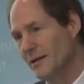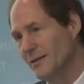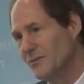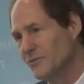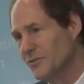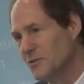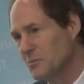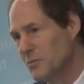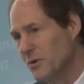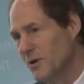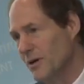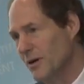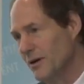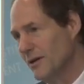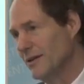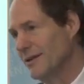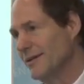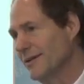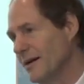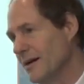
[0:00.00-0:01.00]

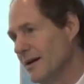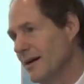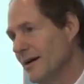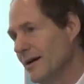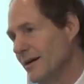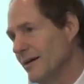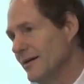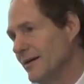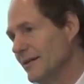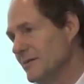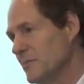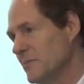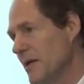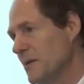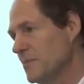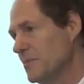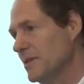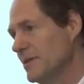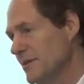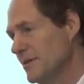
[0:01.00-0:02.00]
football and
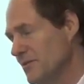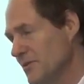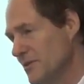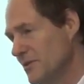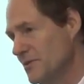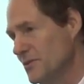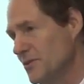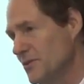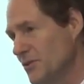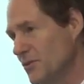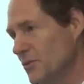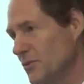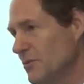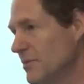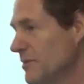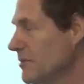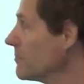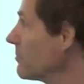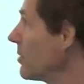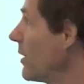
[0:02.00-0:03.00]
maybe even to
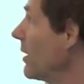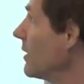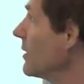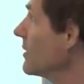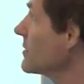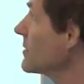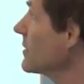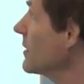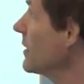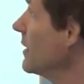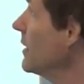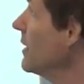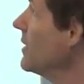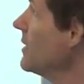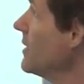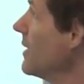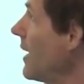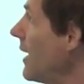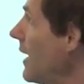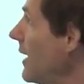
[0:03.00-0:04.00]
policy.
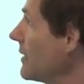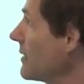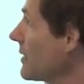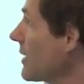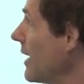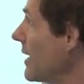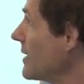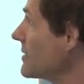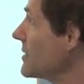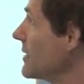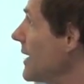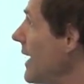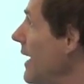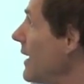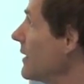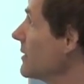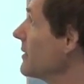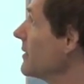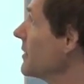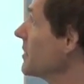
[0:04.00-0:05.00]
The guy's an
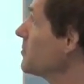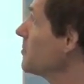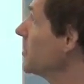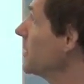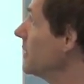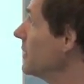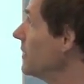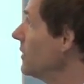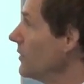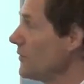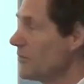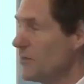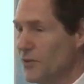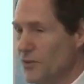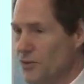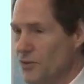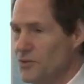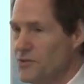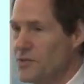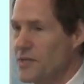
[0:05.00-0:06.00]
athlete, Bill, the
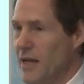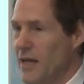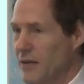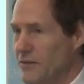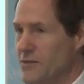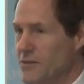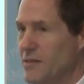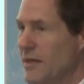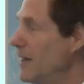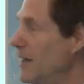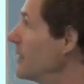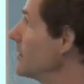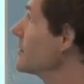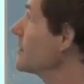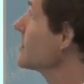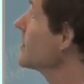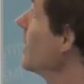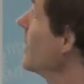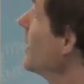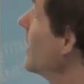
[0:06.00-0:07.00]
old scout
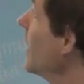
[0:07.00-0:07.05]
says.